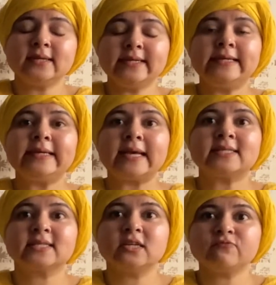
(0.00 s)
He
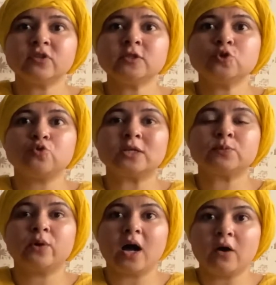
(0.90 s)
has gifted it to us
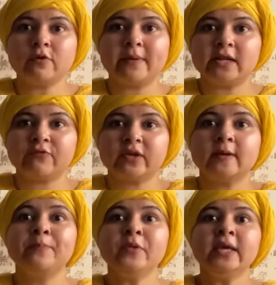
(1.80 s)
for our benefit.